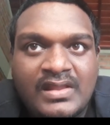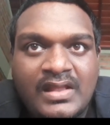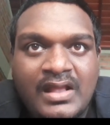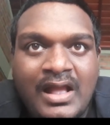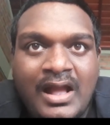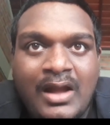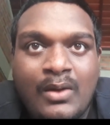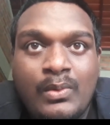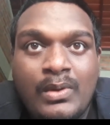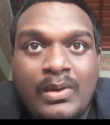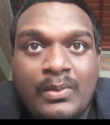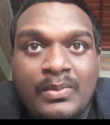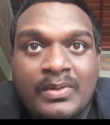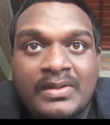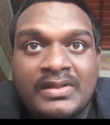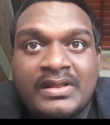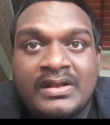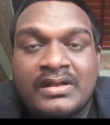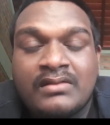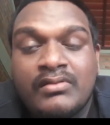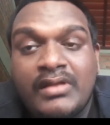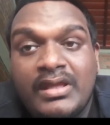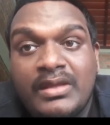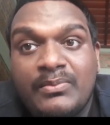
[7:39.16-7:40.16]
However, the
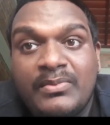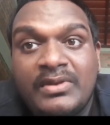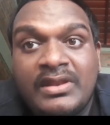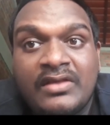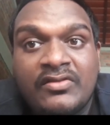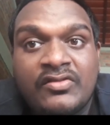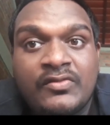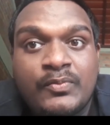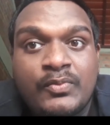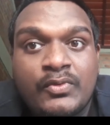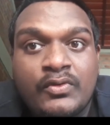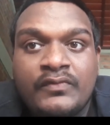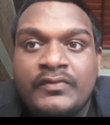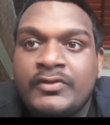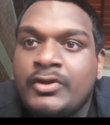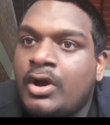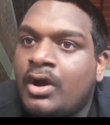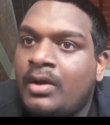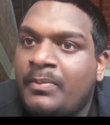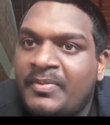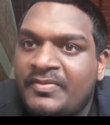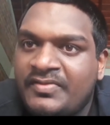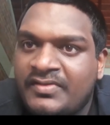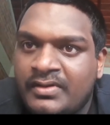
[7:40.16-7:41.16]
claimant has proved the
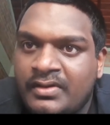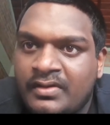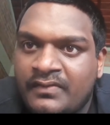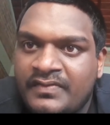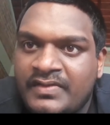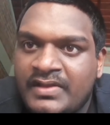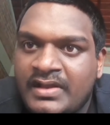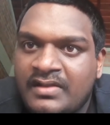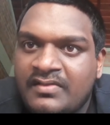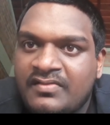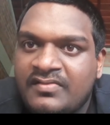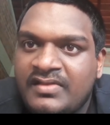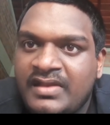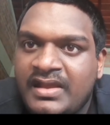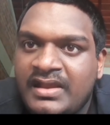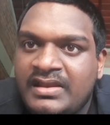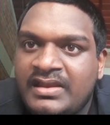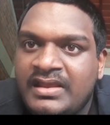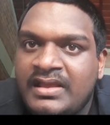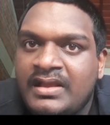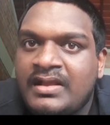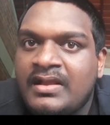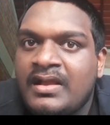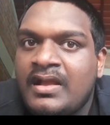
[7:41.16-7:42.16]
opposite of that,
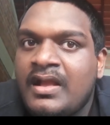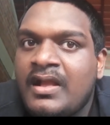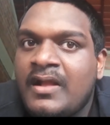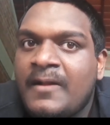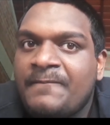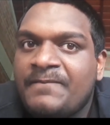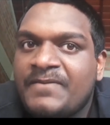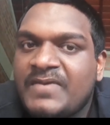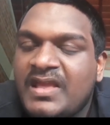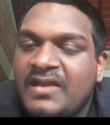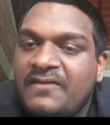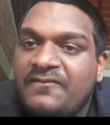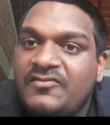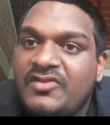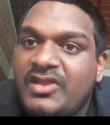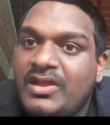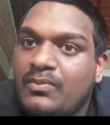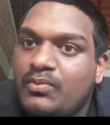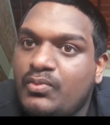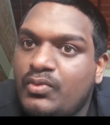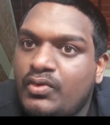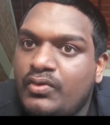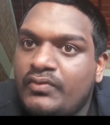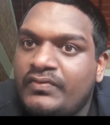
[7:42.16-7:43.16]
stating if they
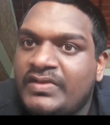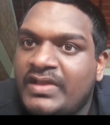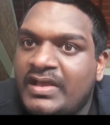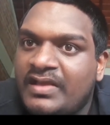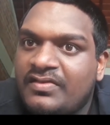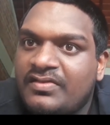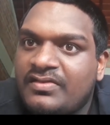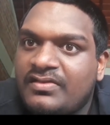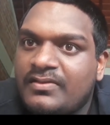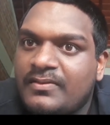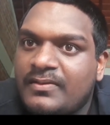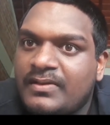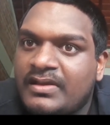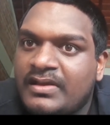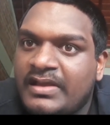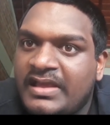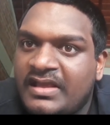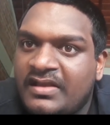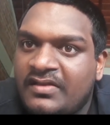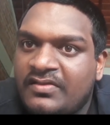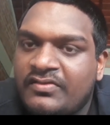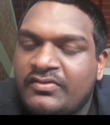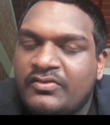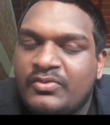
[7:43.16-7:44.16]
move this
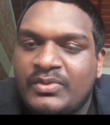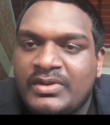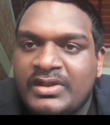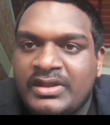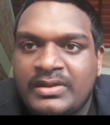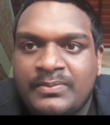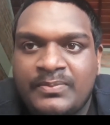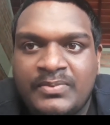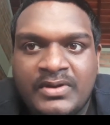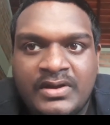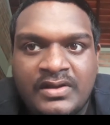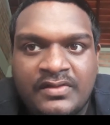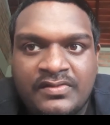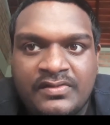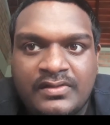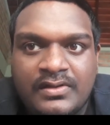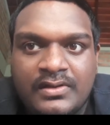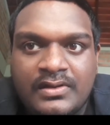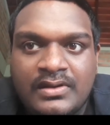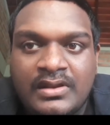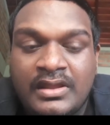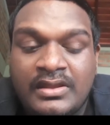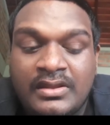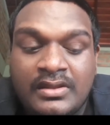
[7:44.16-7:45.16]
case to
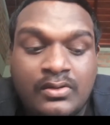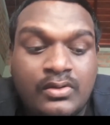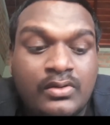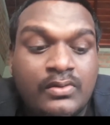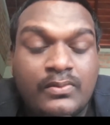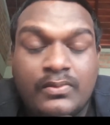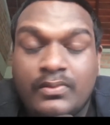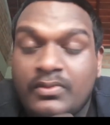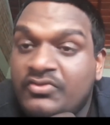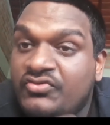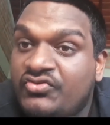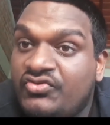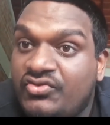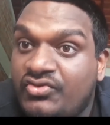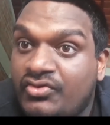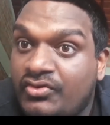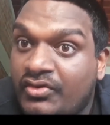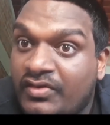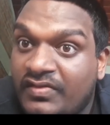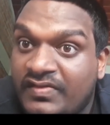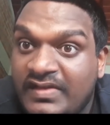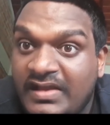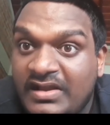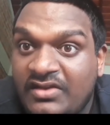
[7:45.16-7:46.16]
another
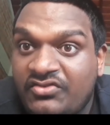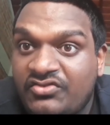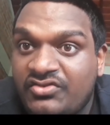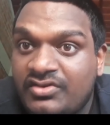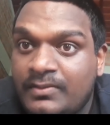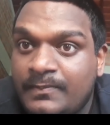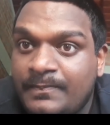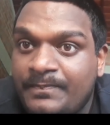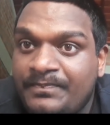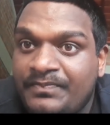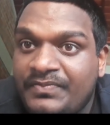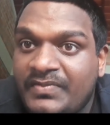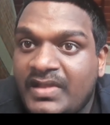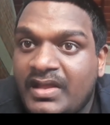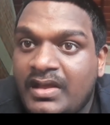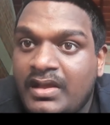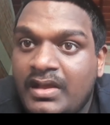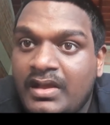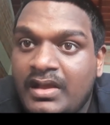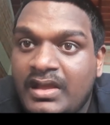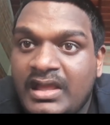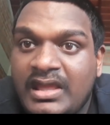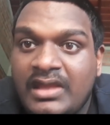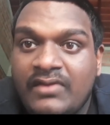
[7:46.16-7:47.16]
jurisdiction,
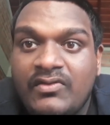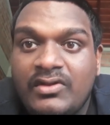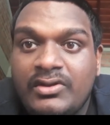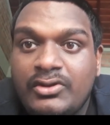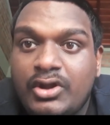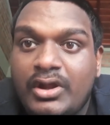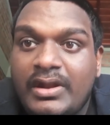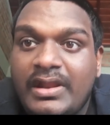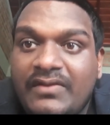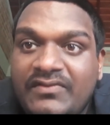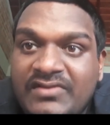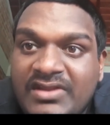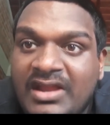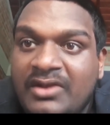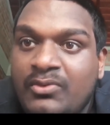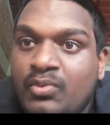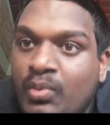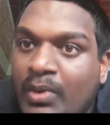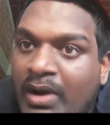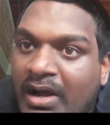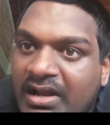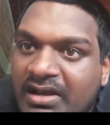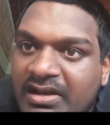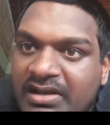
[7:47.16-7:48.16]
he will not have the
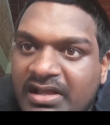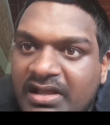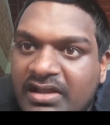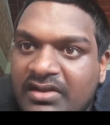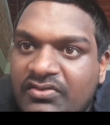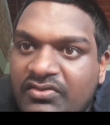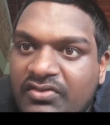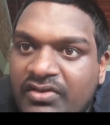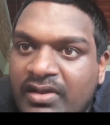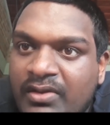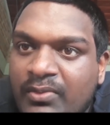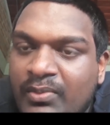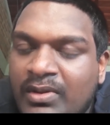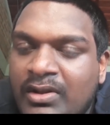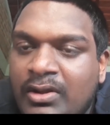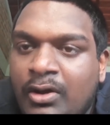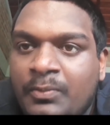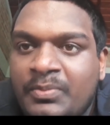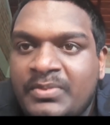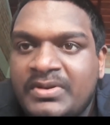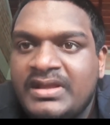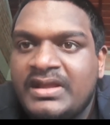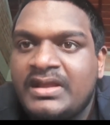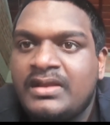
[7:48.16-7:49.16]
advantage he will
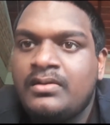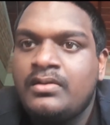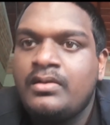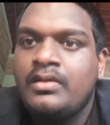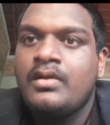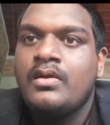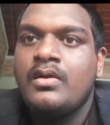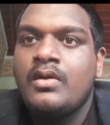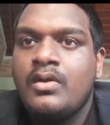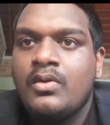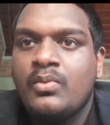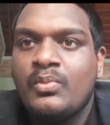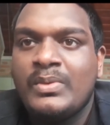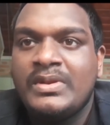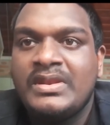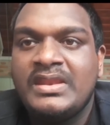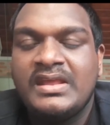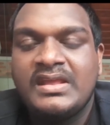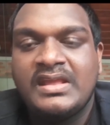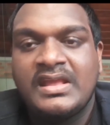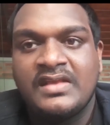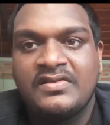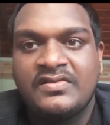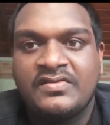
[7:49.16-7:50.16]
obtain when
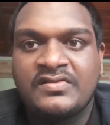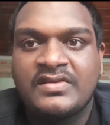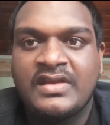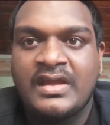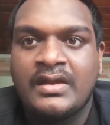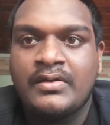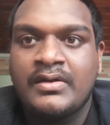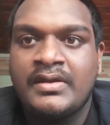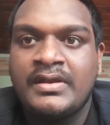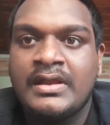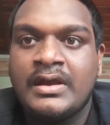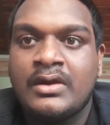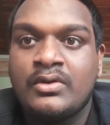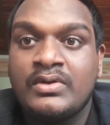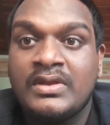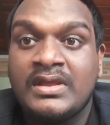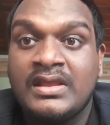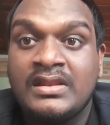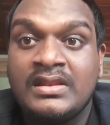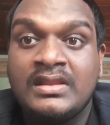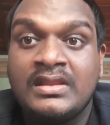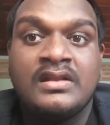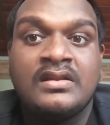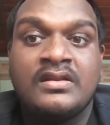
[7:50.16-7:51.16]
the case is carried out
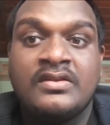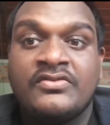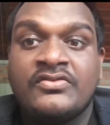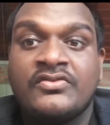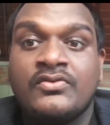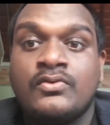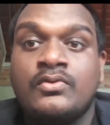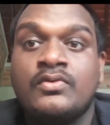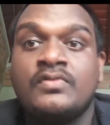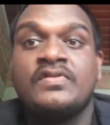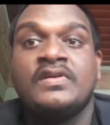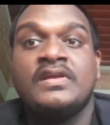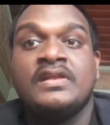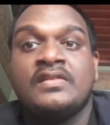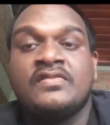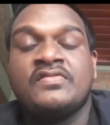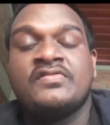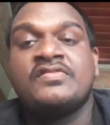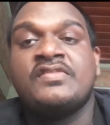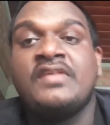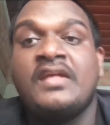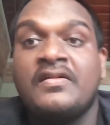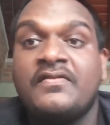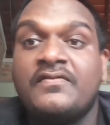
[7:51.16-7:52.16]
in the English courts
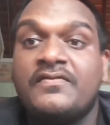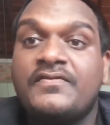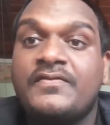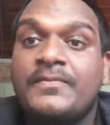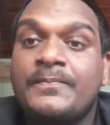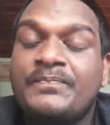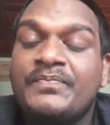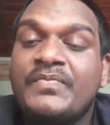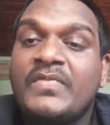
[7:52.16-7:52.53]
itself.